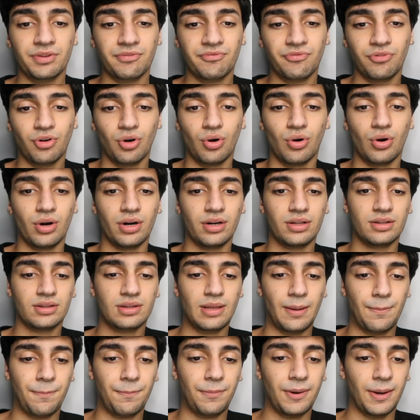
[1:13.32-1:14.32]
for
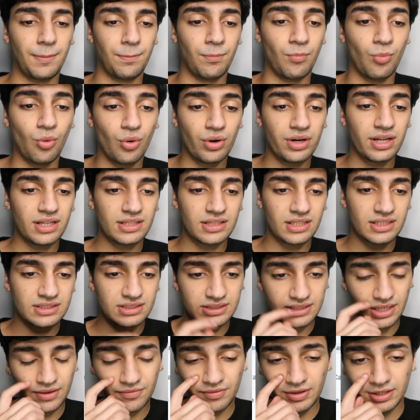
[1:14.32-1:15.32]
the more than the
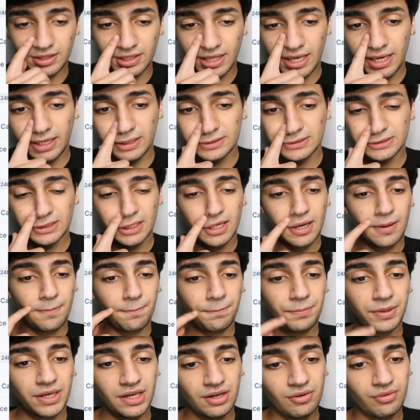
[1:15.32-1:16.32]
seven days
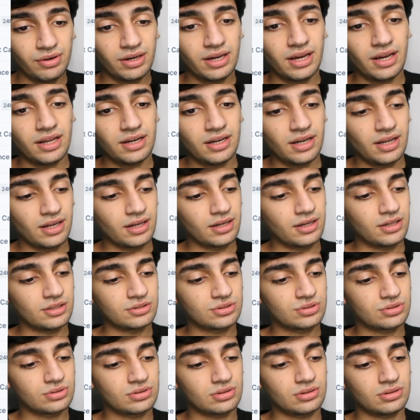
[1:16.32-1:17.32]
period
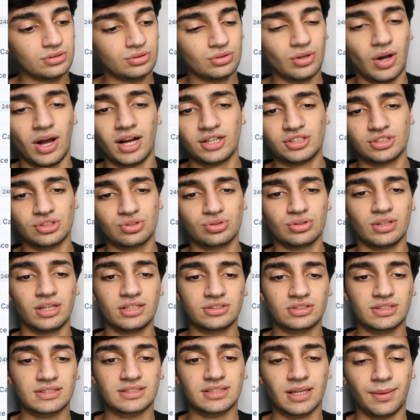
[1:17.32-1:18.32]
because actually today
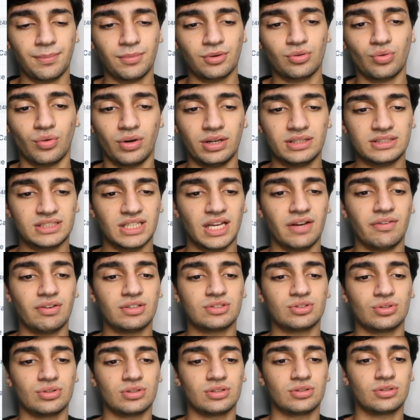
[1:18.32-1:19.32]
is December 27th
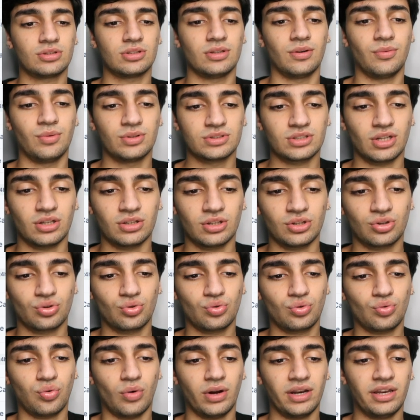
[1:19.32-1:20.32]
so it was on the
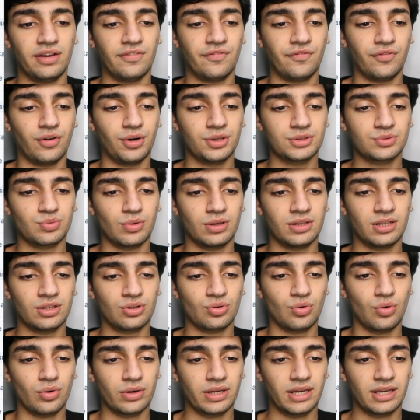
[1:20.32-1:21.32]
21st when the
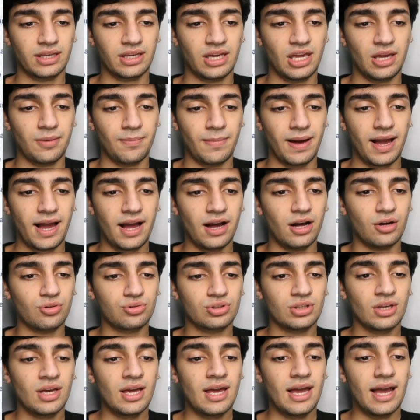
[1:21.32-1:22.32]
token came out